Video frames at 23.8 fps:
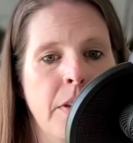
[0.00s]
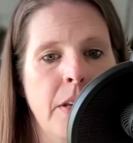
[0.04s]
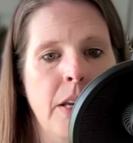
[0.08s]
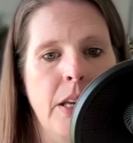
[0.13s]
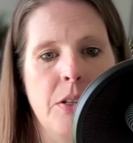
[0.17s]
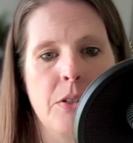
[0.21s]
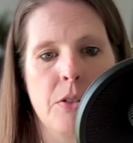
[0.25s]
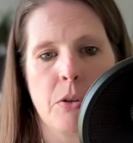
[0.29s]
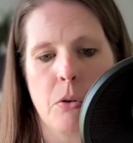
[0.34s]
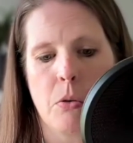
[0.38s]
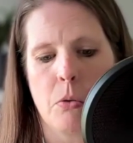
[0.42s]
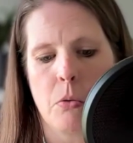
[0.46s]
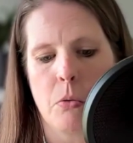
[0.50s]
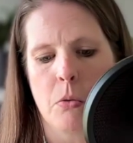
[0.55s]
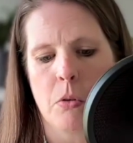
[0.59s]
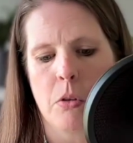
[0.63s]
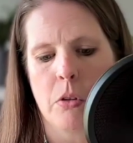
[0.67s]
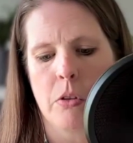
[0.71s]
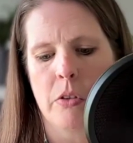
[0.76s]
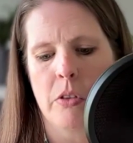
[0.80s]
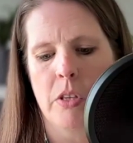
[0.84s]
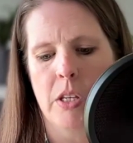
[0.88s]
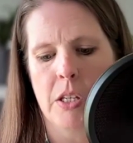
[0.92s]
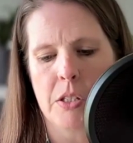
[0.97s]
And so
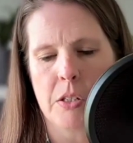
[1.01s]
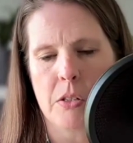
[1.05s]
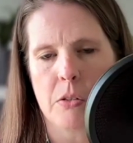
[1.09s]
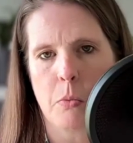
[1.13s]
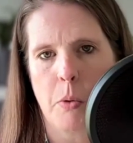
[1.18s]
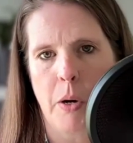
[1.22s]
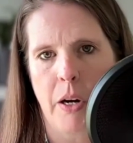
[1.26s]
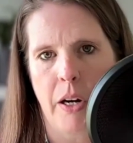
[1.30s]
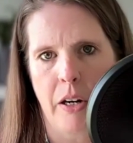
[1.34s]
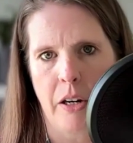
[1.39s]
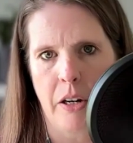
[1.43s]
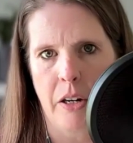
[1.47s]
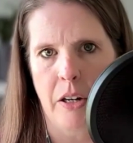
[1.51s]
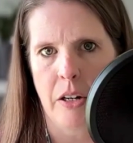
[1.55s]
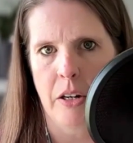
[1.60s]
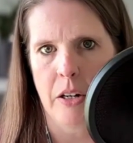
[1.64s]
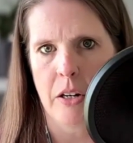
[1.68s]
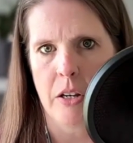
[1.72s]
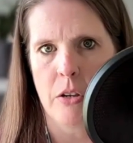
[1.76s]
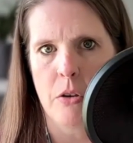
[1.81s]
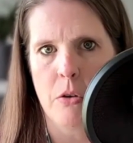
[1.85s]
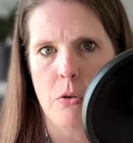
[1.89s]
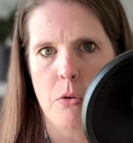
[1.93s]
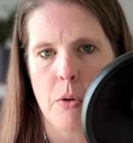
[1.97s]
this is where
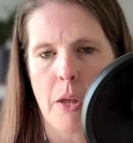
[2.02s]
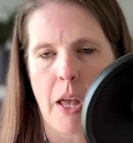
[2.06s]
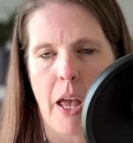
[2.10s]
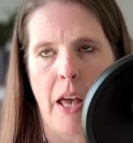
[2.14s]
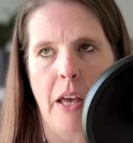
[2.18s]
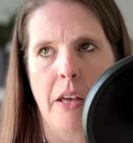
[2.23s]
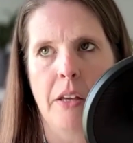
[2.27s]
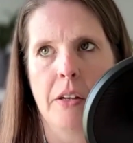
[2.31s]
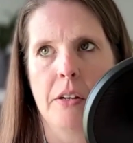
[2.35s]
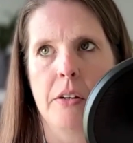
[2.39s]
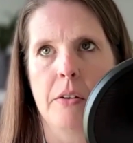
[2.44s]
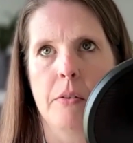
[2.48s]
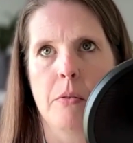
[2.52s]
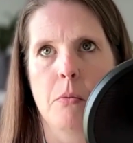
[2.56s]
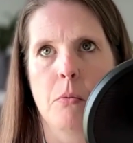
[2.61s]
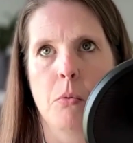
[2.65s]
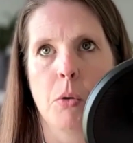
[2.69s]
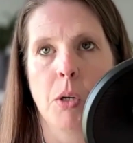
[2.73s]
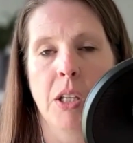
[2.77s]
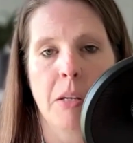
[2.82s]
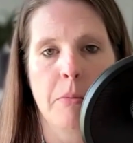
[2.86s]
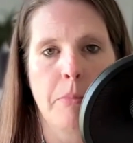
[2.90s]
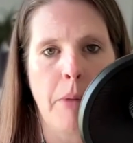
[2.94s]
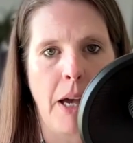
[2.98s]
you can
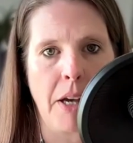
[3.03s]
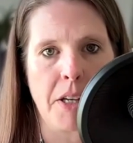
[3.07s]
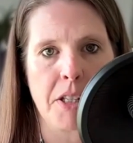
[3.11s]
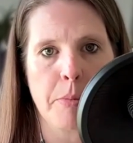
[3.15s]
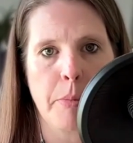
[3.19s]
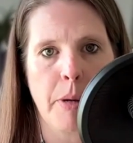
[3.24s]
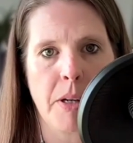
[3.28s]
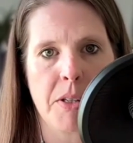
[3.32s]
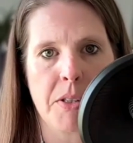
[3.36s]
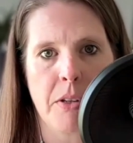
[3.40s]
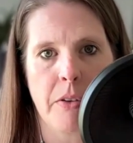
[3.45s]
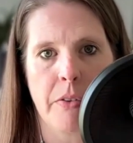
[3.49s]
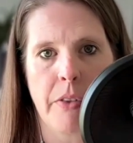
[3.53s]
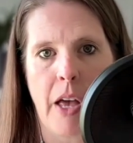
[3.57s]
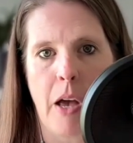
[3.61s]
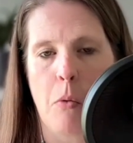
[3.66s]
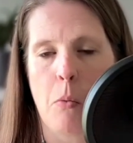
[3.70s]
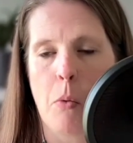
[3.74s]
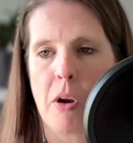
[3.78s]
really maximize on that.